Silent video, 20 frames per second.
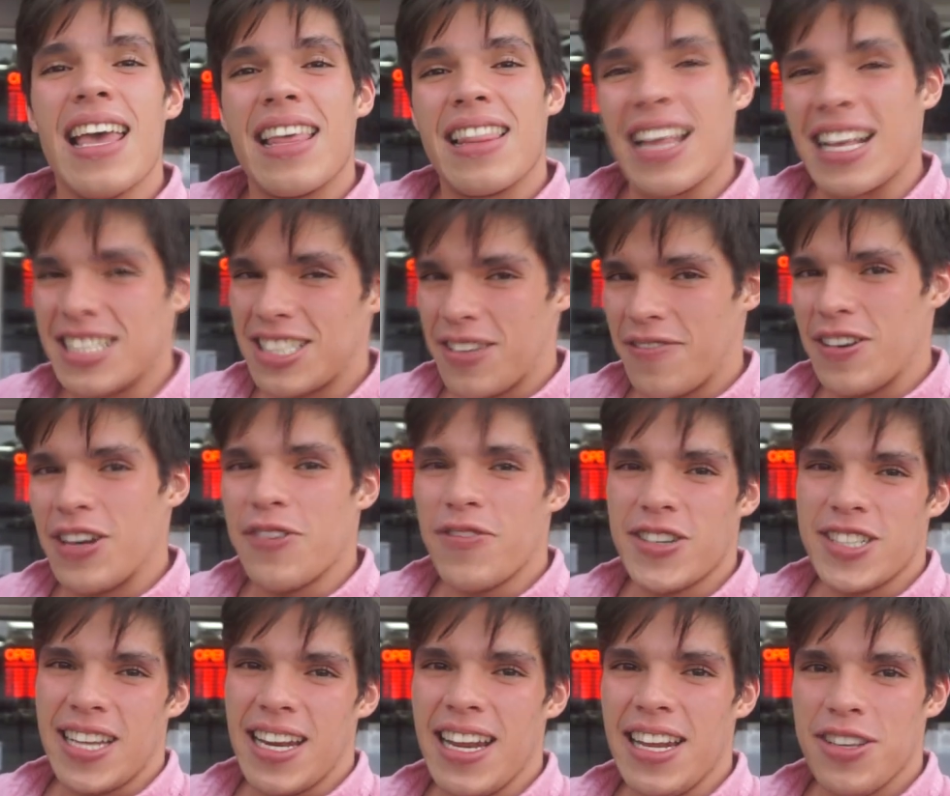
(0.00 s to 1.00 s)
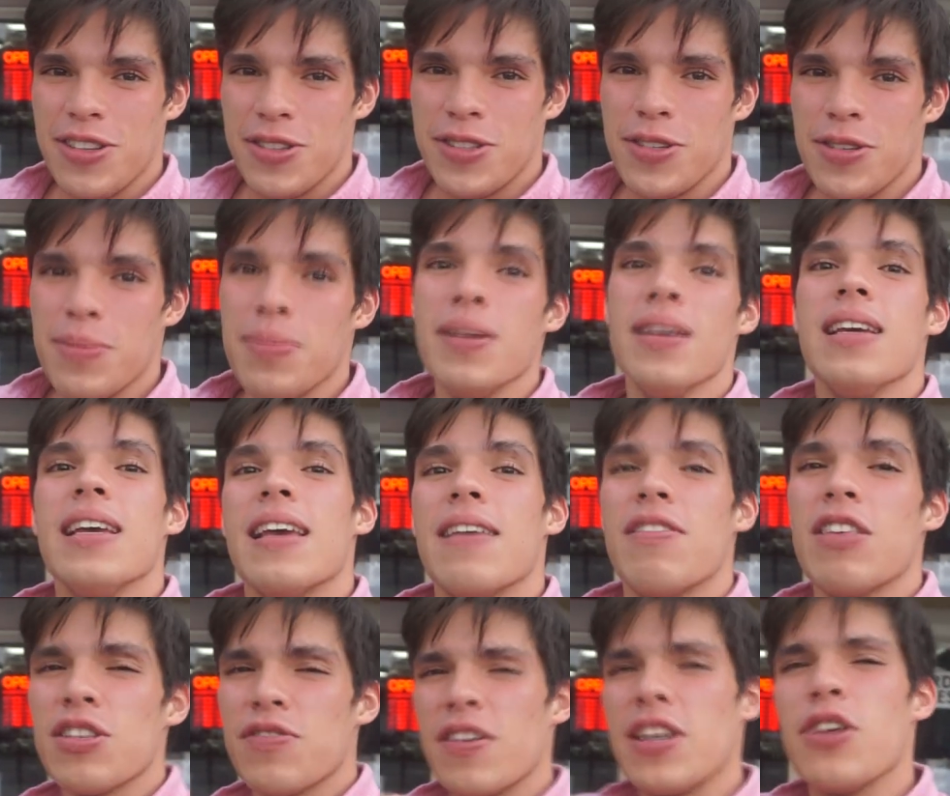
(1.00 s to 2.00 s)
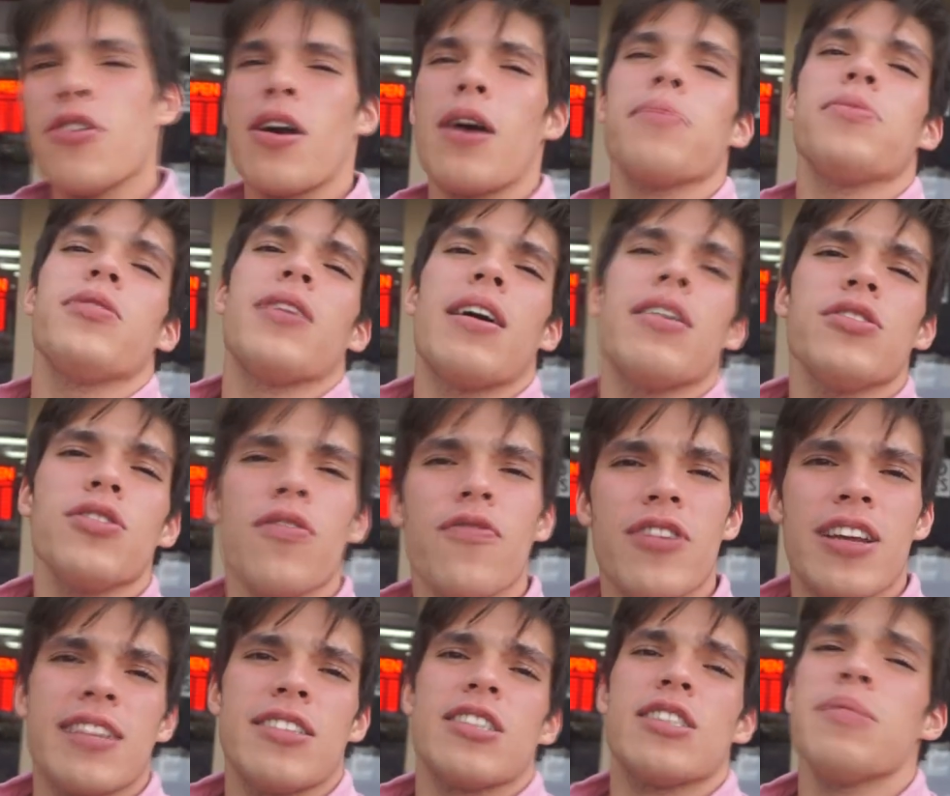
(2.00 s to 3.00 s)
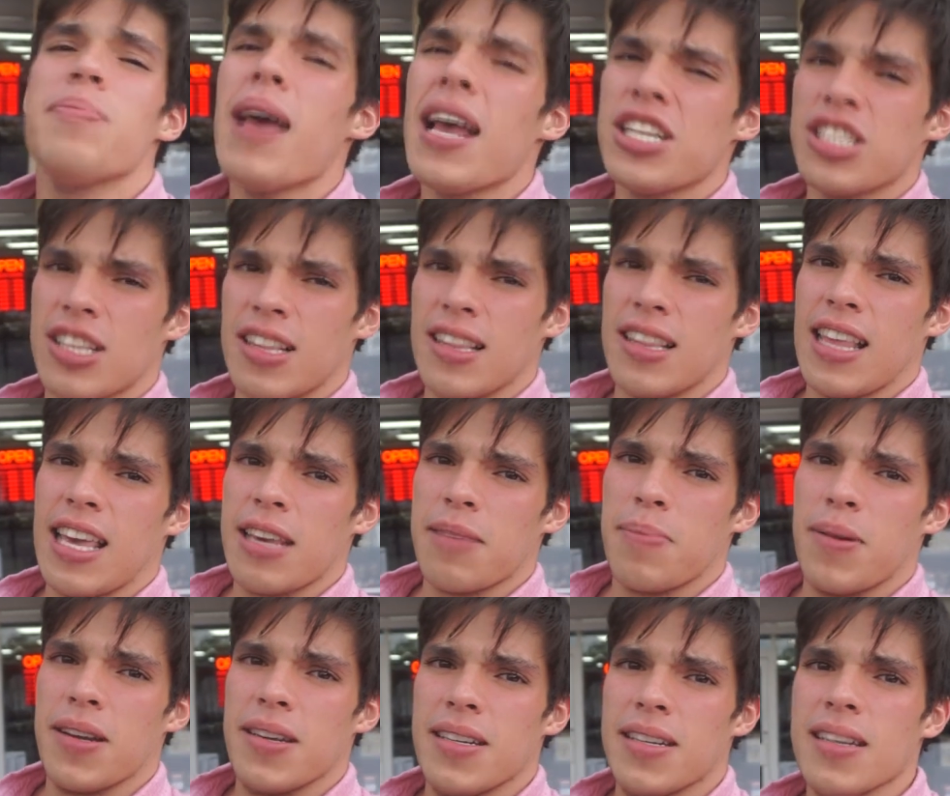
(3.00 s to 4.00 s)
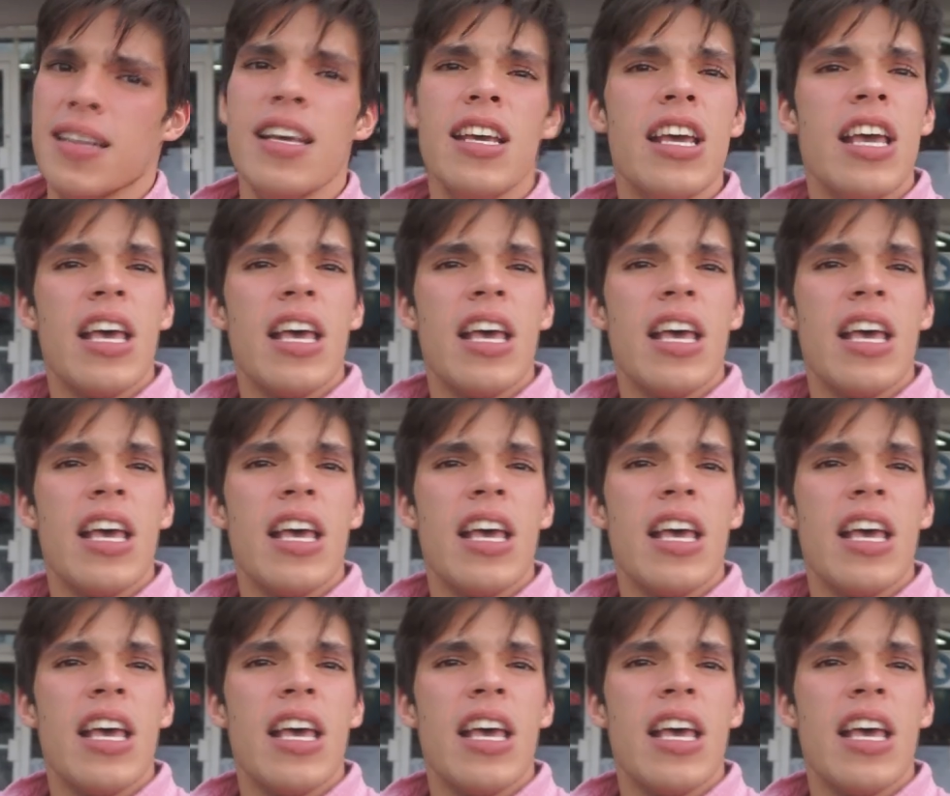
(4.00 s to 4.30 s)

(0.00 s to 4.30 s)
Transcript: That's the video for today, YouTube. If this video helped you out, don't forget to smash the like button,